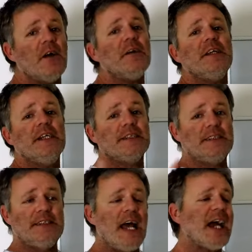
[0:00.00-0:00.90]
are the
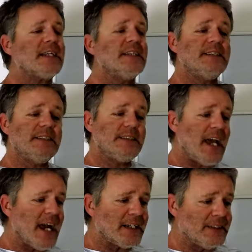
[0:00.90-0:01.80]
exact
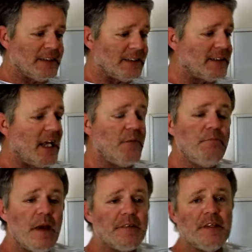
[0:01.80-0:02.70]
tactics and
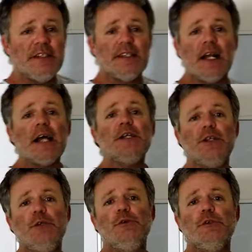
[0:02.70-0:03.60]
methods that I
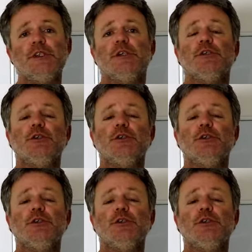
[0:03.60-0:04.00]
use